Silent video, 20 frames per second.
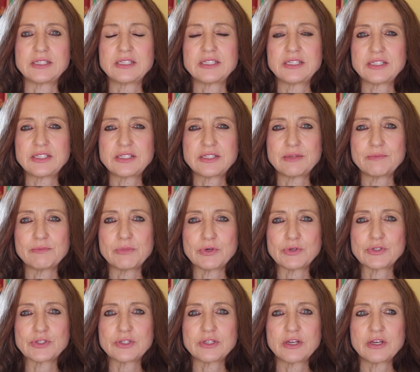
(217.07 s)
this is the
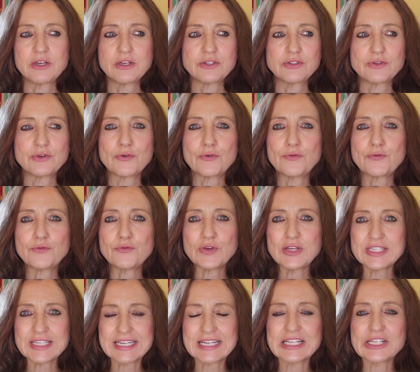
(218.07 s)
most sort of
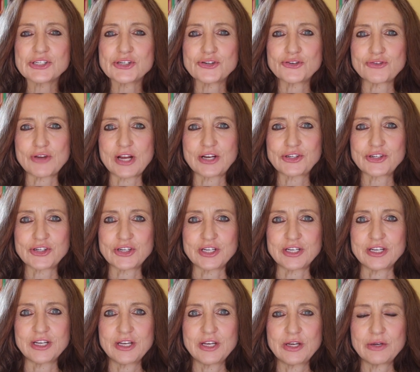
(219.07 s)
physical
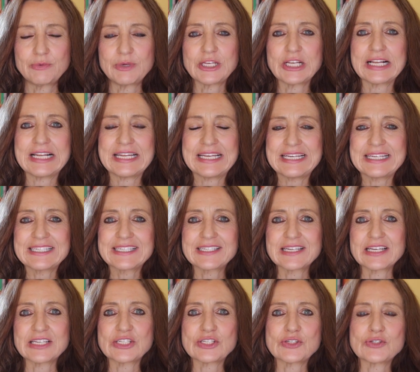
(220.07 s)
structure which links
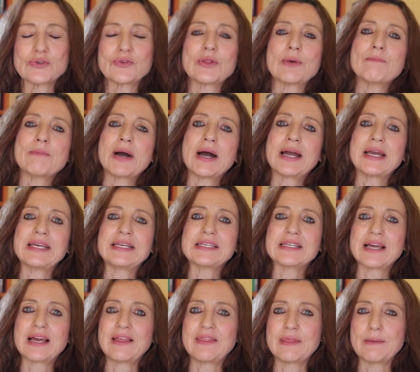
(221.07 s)
us to the
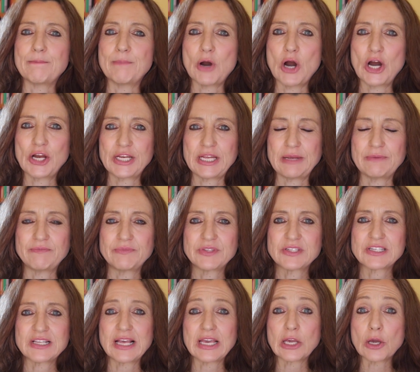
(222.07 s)
mind and the body.
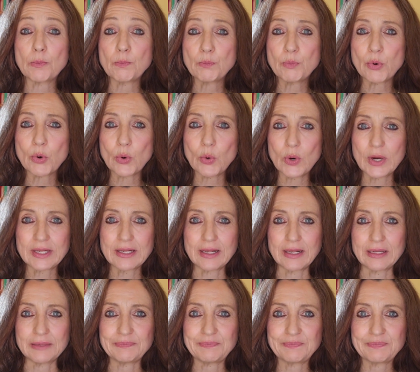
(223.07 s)
It's like a
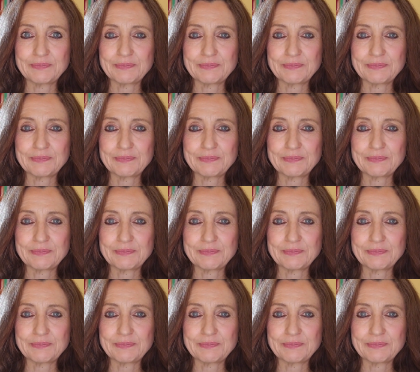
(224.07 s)
portal.